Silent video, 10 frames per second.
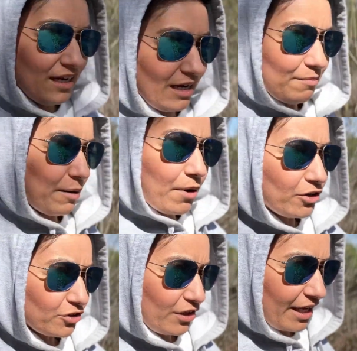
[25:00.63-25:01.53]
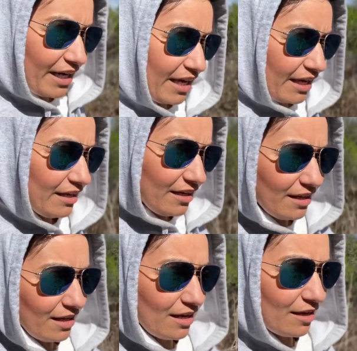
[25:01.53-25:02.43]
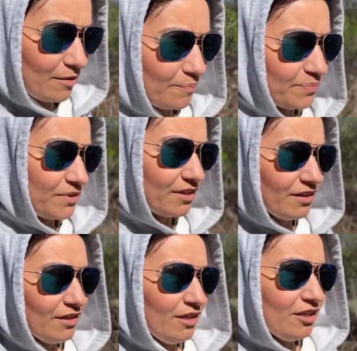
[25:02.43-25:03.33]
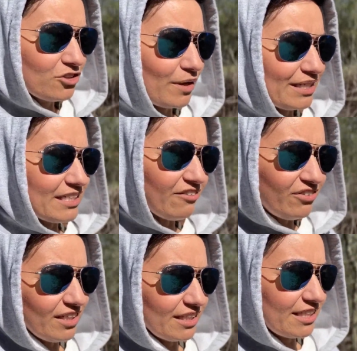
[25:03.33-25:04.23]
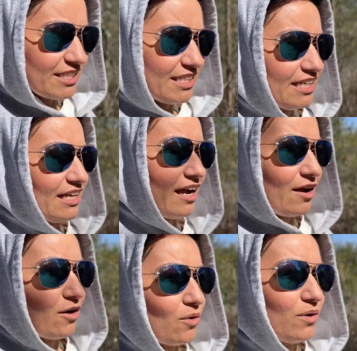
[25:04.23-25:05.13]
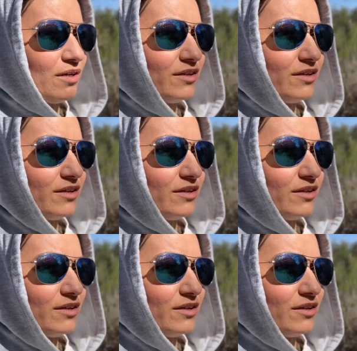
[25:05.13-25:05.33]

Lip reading: I'm underlining it. So I can definitely see how